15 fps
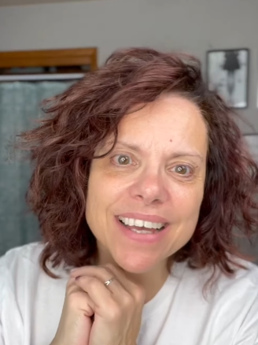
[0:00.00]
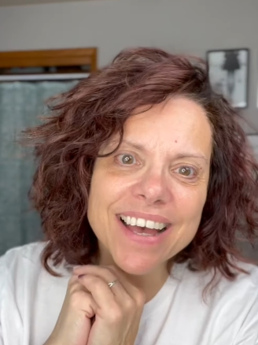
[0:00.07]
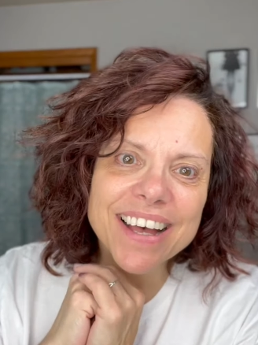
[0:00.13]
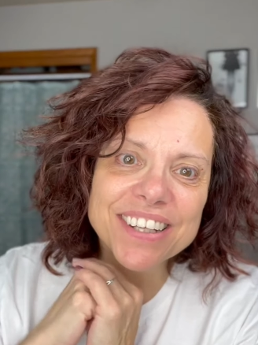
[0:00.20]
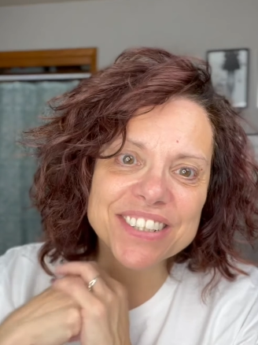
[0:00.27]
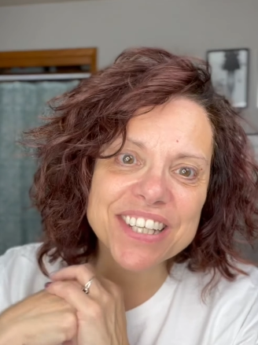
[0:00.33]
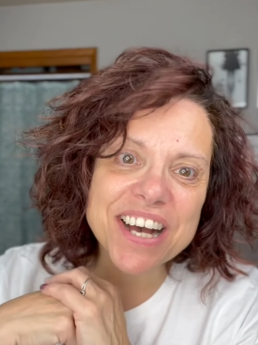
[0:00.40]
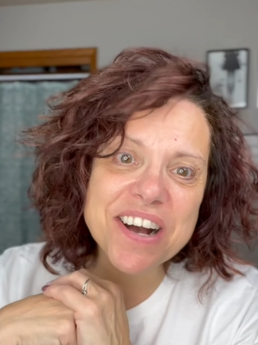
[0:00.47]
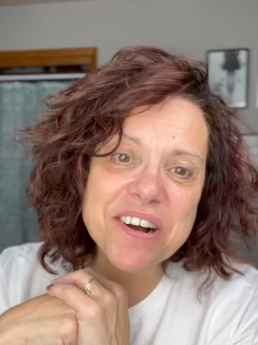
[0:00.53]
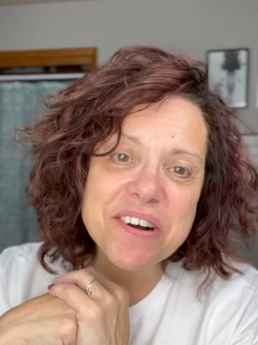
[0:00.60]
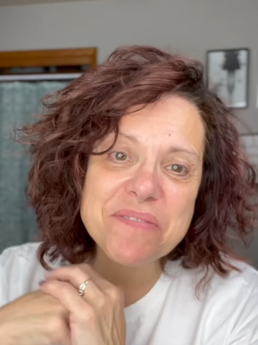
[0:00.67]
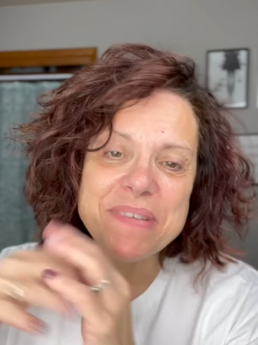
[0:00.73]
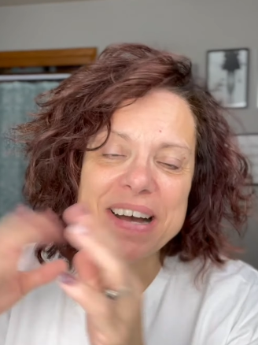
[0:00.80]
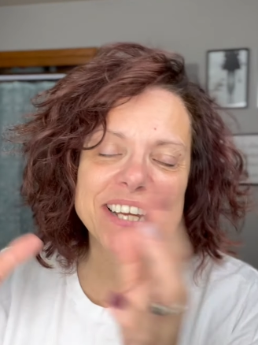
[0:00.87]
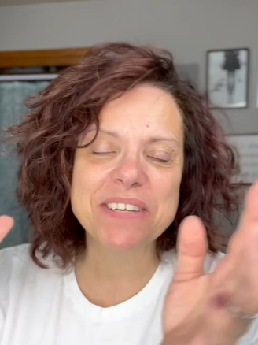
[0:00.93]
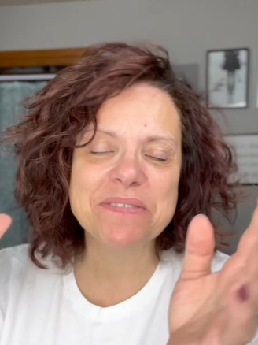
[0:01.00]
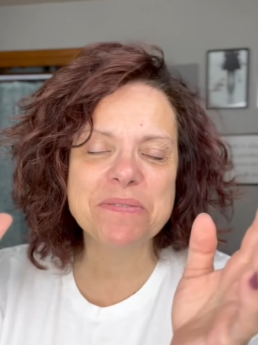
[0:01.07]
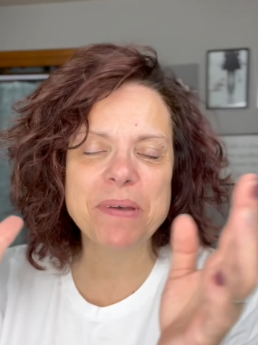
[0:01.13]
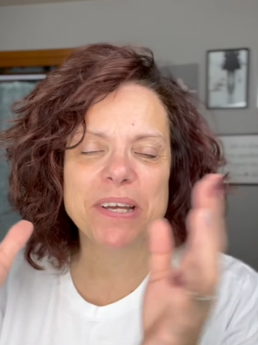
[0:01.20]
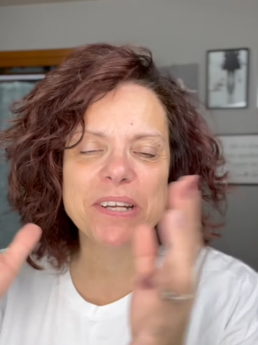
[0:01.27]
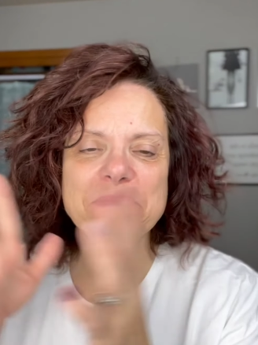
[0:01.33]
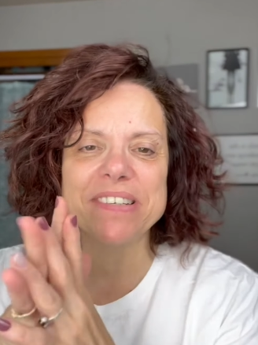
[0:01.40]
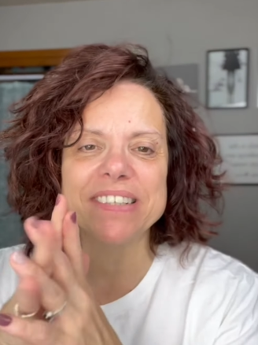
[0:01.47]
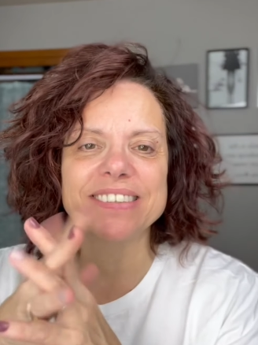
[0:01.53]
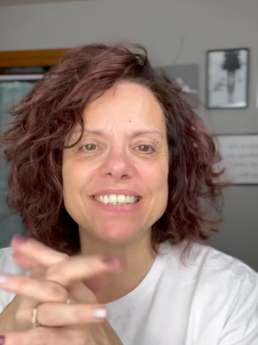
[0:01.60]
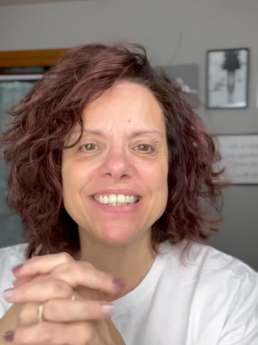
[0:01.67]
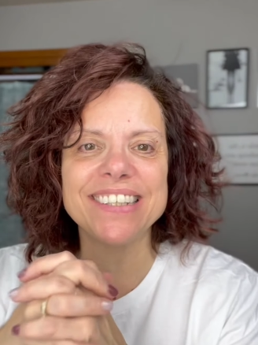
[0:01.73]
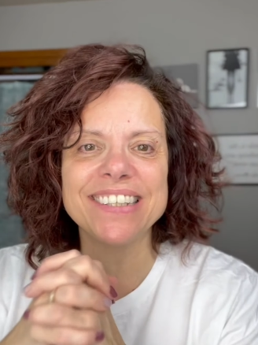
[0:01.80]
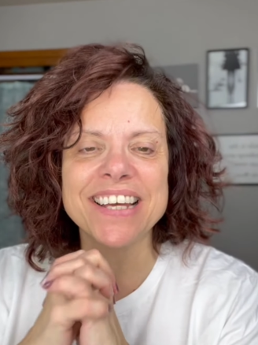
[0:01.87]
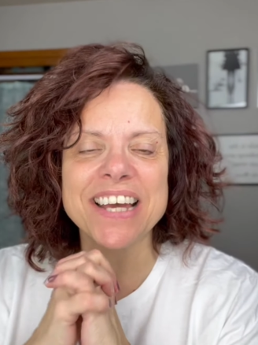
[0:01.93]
Hello, my name is Patty McLean.